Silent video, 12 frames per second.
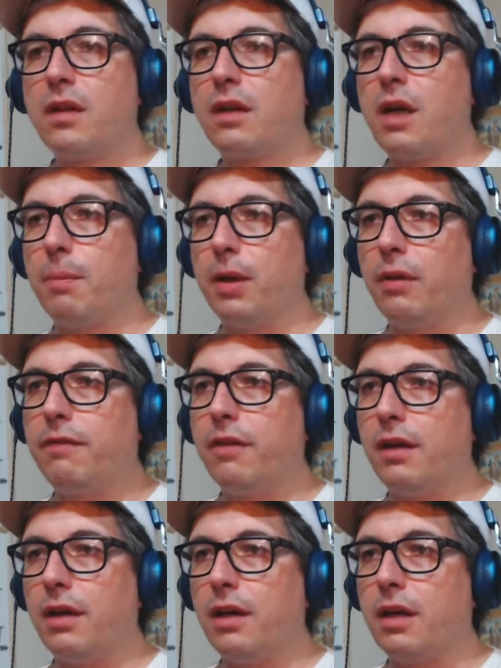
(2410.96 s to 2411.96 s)
a couple of
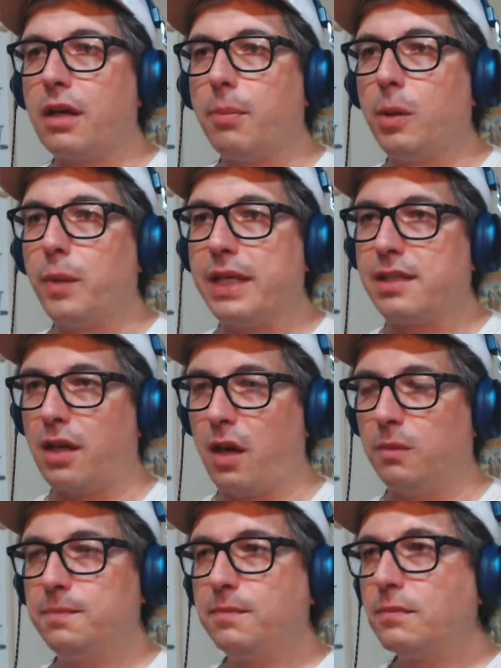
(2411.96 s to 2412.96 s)
weeks
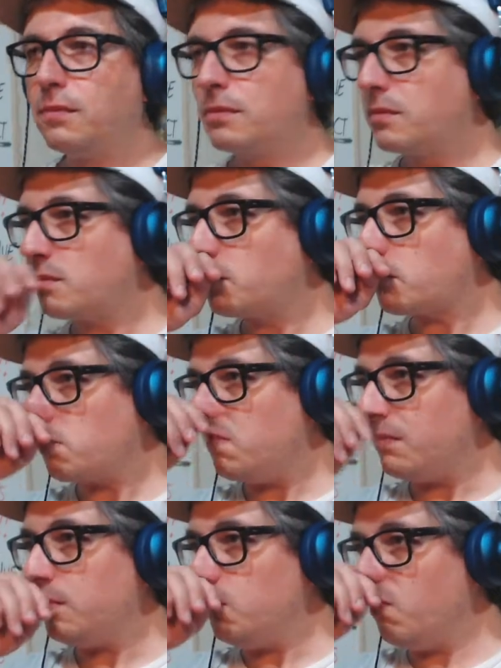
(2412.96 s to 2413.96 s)
ago.
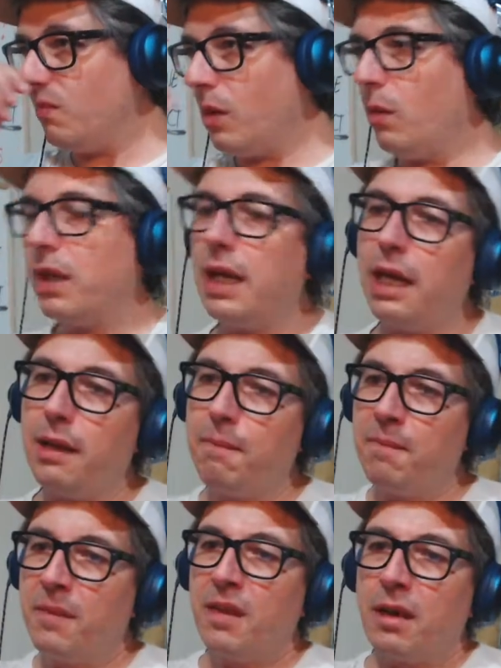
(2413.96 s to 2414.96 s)
Well,
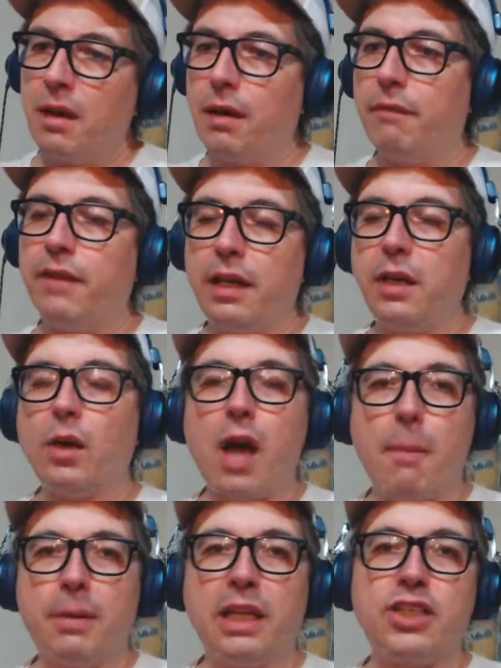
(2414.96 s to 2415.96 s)
a video
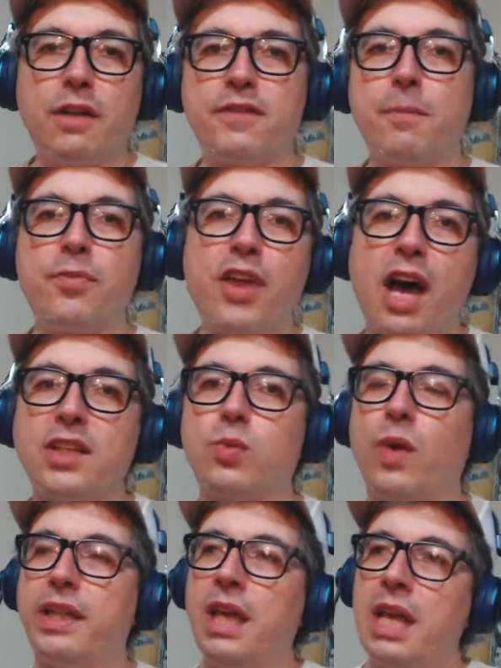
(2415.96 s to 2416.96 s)
compilation of some thoughts
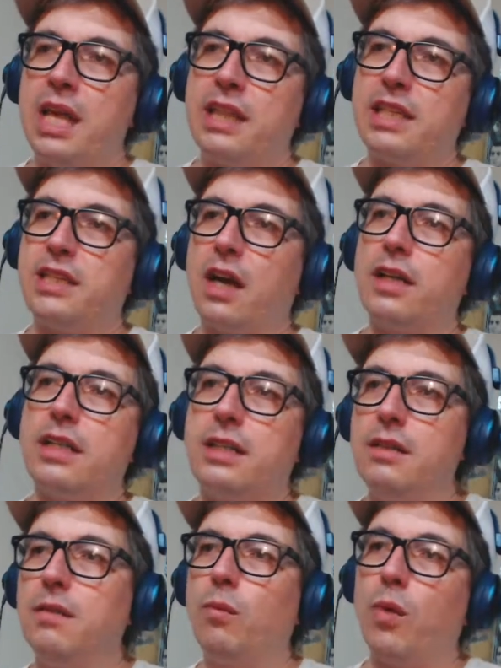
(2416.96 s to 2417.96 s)
when they started
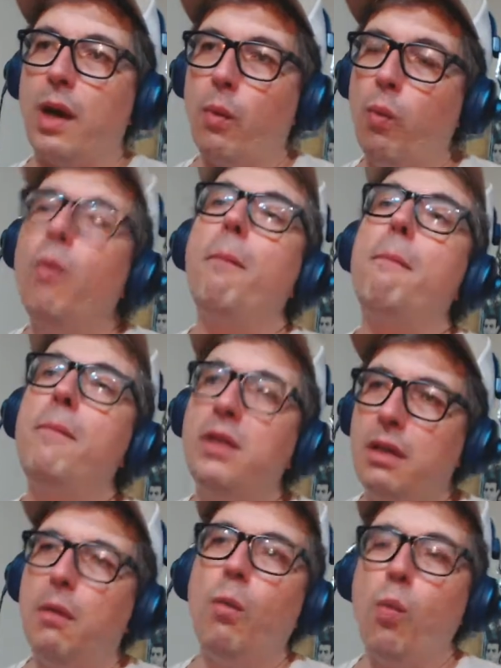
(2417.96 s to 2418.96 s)

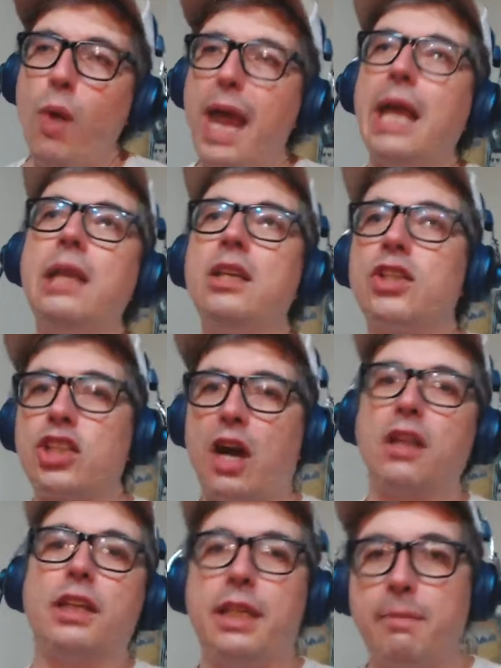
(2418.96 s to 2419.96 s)
when
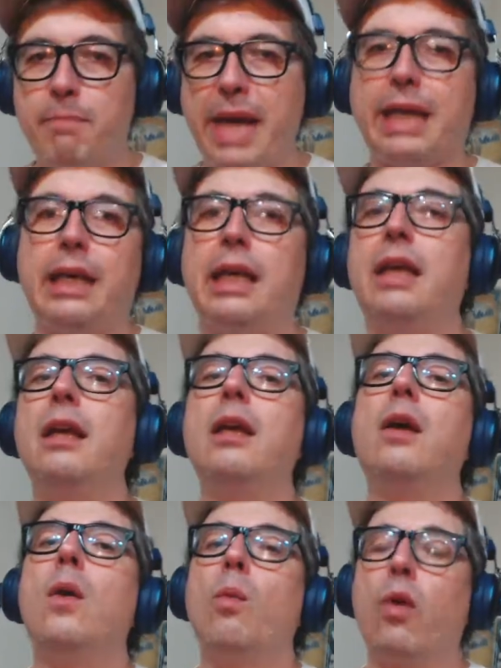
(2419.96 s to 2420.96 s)
Charlotte and Becky
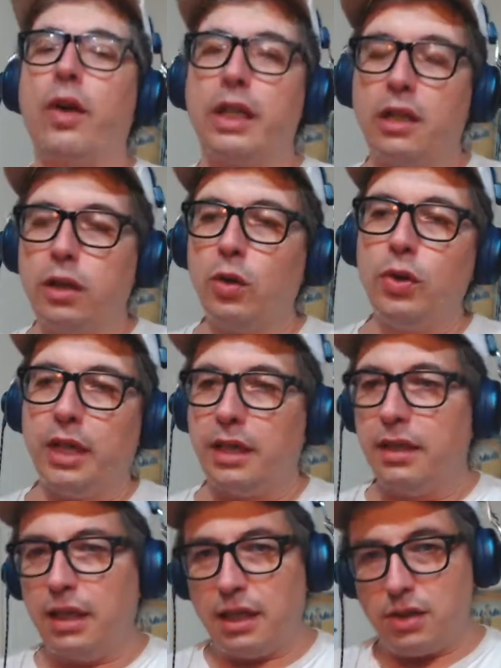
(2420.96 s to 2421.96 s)
were
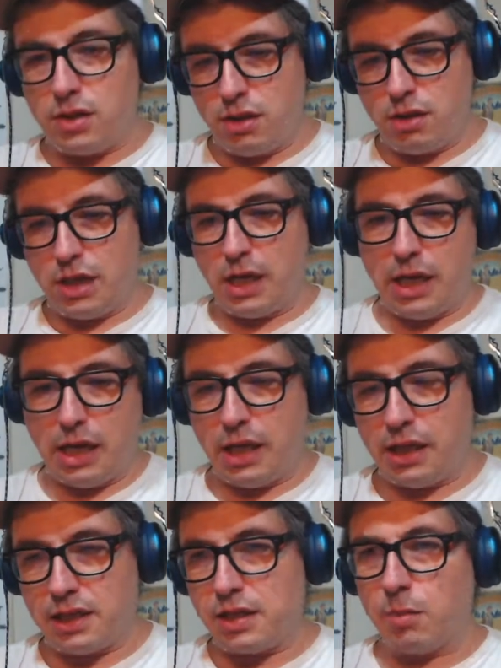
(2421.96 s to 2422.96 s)
included in
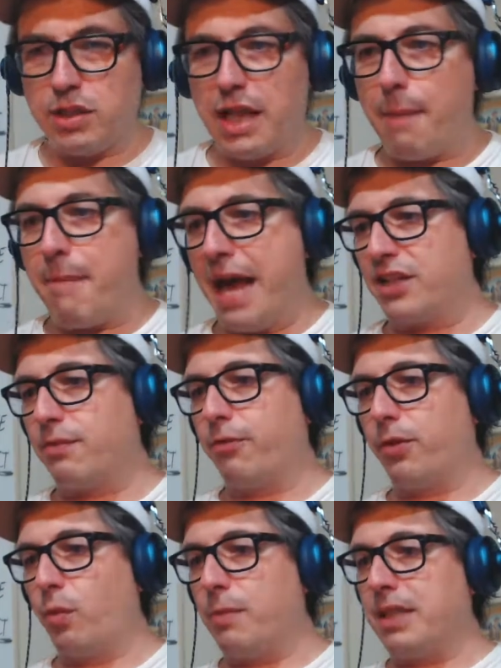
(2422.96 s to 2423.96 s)
the SummerSlam match for
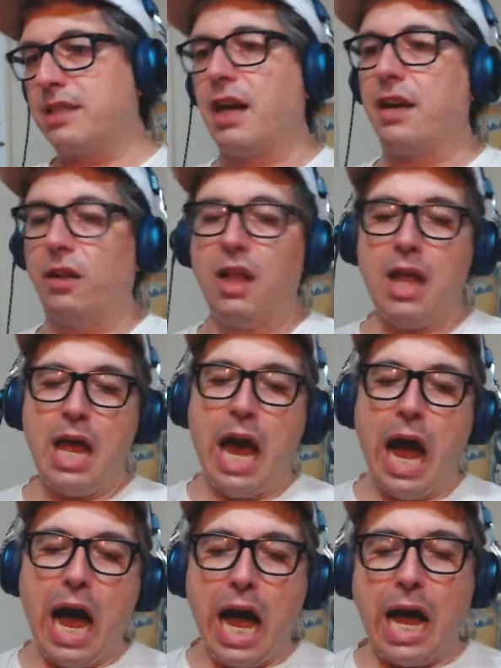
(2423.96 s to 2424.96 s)
the women's title.
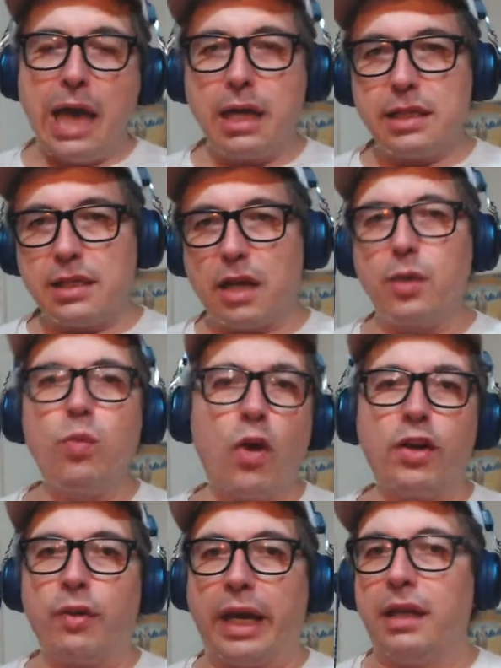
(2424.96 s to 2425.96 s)
I started
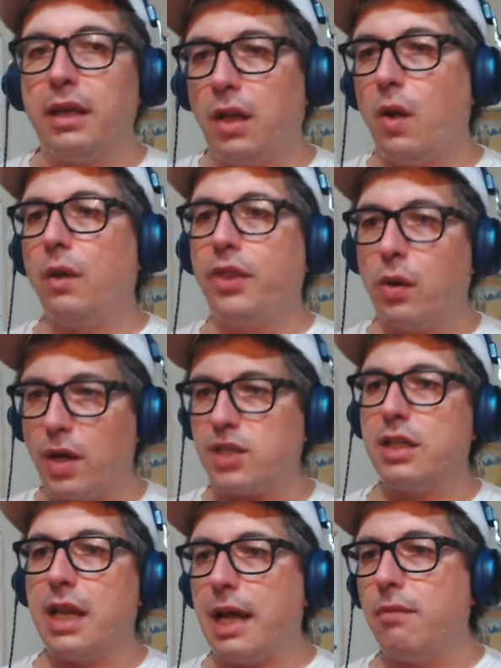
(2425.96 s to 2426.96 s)
wondering, you know, the
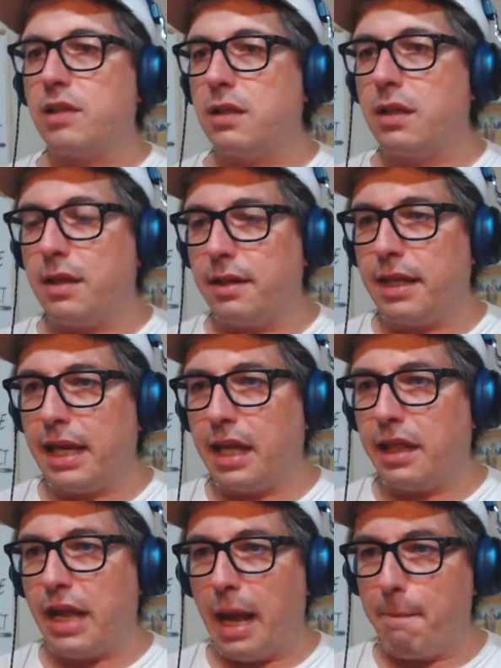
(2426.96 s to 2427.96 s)
question that
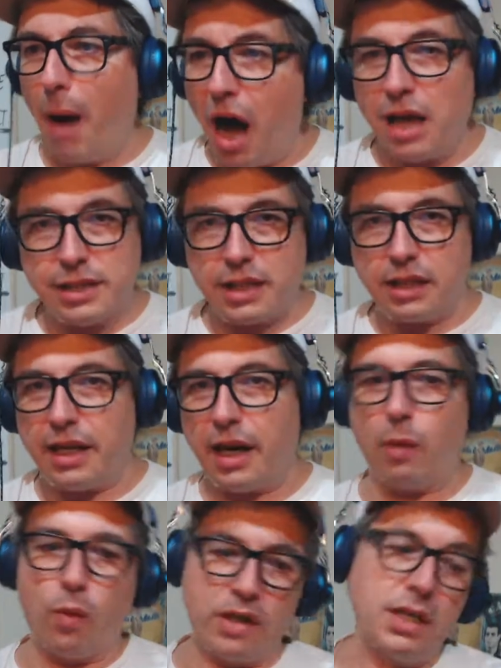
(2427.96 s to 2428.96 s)
I posited there
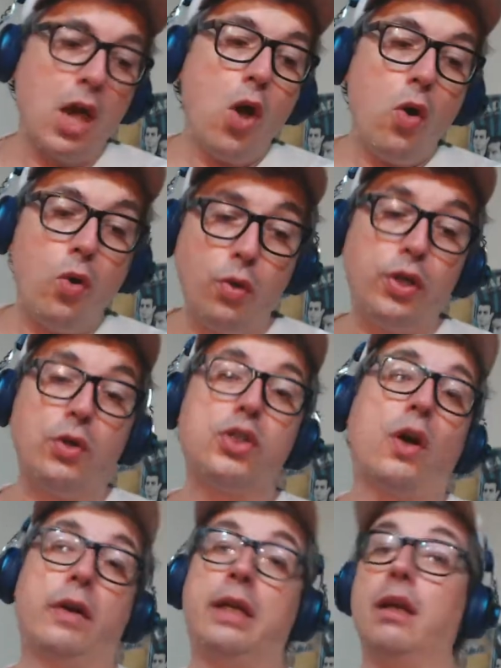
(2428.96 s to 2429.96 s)
was, who do you
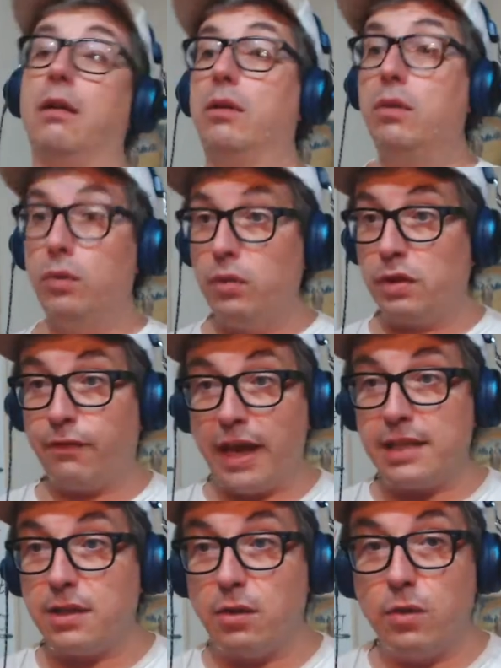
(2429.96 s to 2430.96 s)
turn heel? Who's
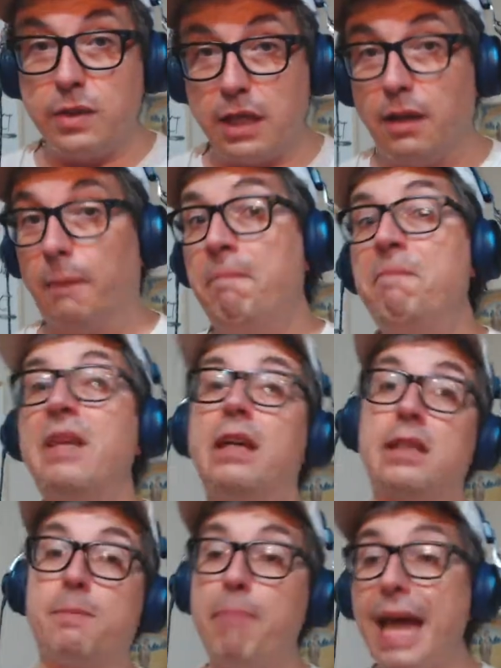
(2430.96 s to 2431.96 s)
face and who's heel?
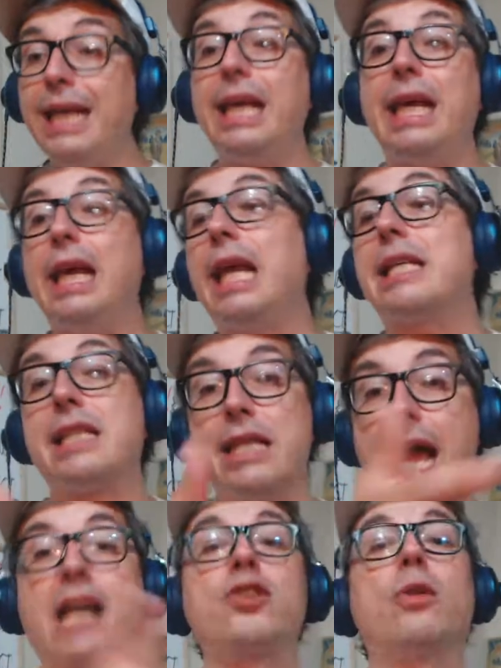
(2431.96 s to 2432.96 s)
Because Becky is a
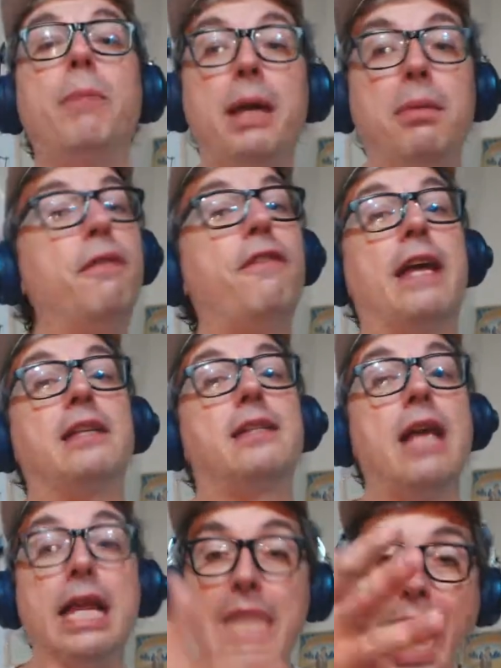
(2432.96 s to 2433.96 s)
natural babyface,
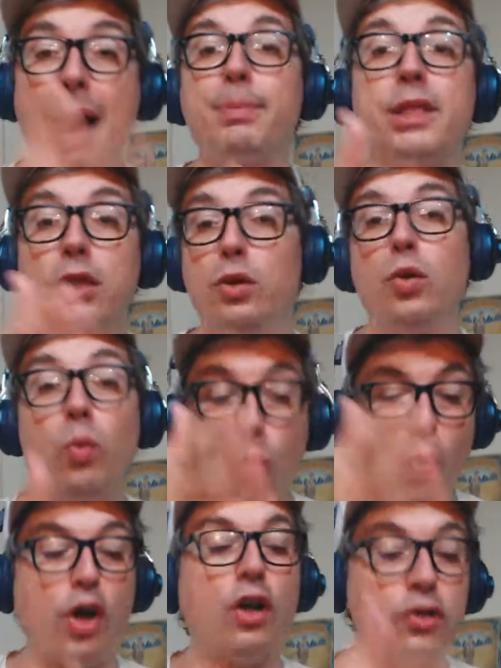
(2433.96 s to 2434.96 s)
an absolute
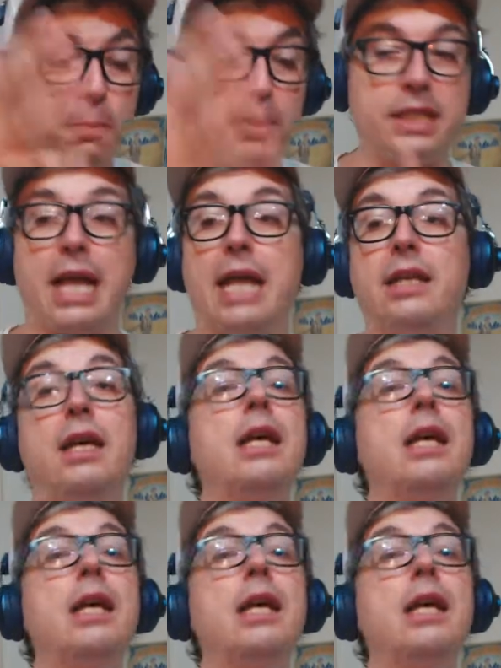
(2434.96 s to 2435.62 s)
100%